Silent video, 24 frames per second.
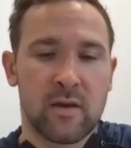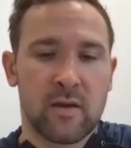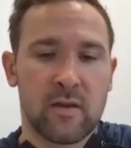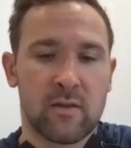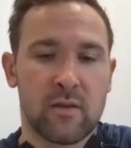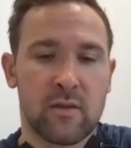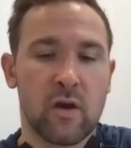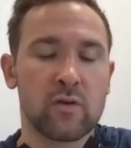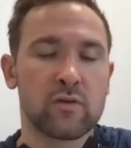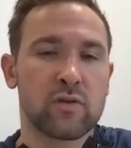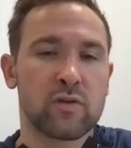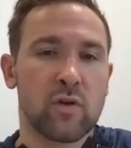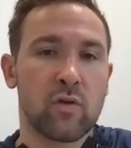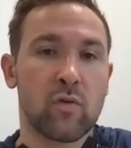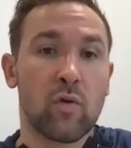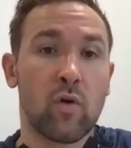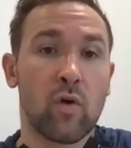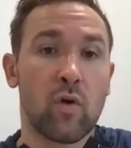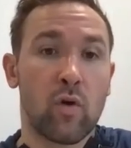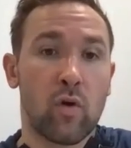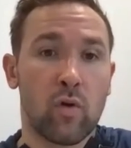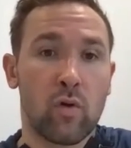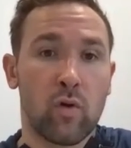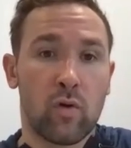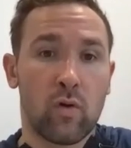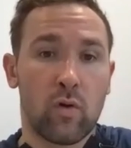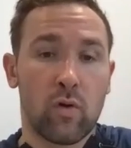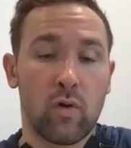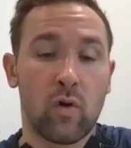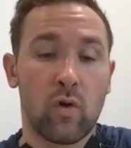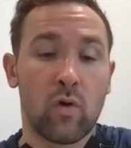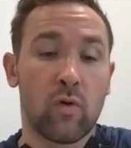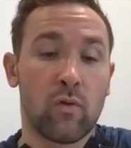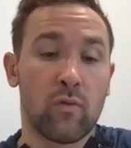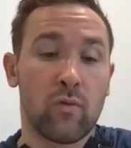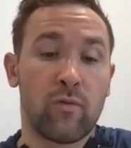Those are all
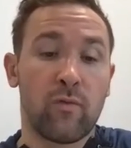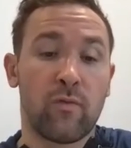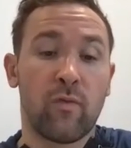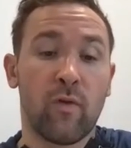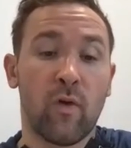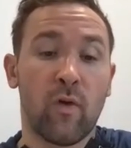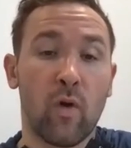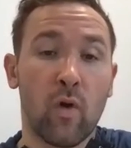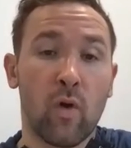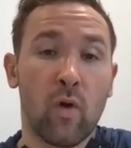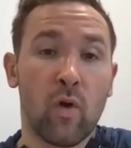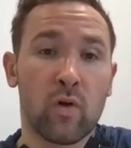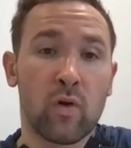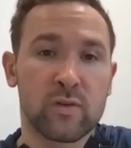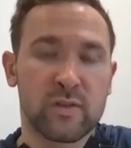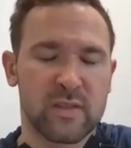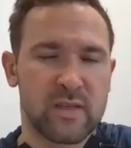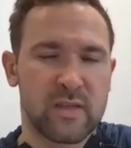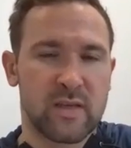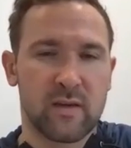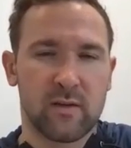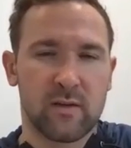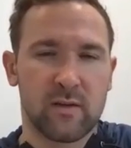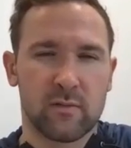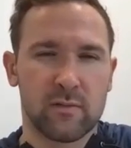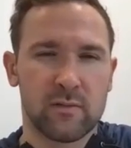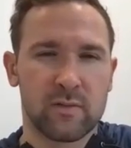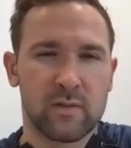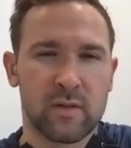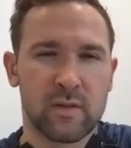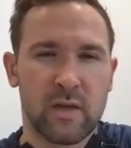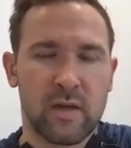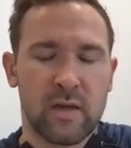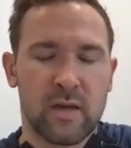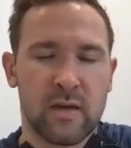four skills